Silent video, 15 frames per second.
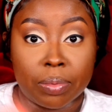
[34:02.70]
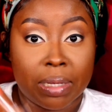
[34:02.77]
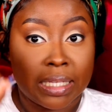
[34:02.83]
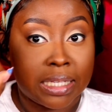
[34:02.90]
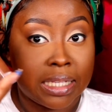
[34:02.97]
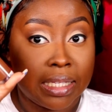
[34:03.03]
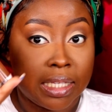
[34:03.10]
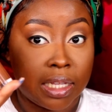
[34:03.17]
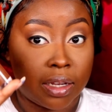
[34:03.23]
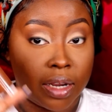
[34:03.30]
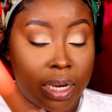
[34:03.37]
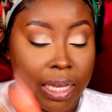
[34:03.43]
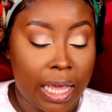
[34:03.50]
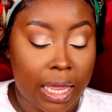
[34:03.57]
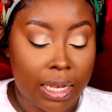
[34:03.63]
Place Concealer
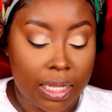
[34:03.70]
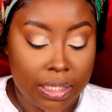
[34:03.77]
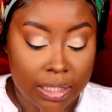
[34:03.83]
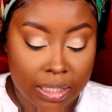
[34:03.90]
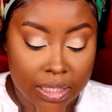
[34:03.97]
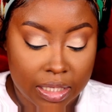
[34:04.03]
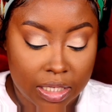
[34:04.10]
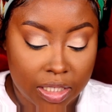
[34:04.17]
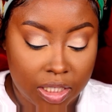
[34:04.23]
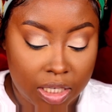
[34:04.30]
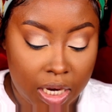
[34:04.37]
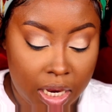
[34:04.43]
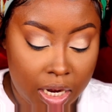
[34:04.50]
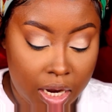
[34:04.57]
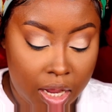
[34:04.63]
again. This is in the
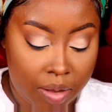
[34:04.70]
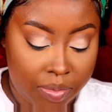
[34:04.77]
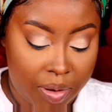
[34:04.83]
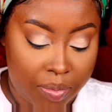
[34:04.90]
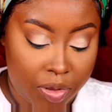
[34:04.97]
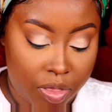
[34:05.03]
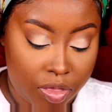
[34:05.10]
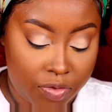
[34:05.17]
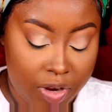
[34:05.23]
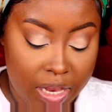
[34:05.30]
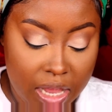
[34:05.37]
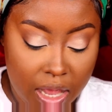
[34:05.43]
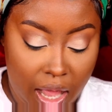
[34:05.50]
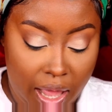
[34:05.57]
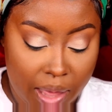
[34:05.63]
shade number 3.
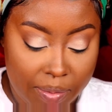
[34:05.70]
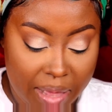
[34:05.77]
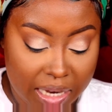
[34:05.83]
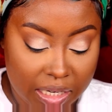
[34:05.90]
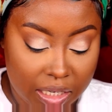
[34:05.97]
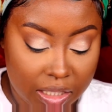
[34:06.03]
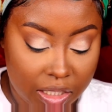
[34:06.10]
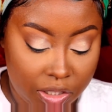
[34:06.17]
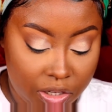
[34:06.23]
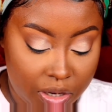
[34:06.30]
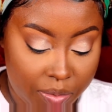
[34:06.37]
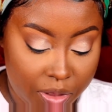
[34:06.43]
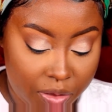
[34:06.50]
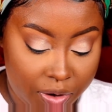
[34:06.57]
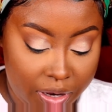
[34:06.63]
I am Magic Concealer
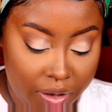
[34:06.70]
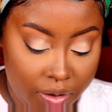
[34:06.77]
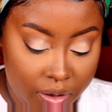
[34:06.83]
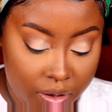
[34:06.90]
number 3.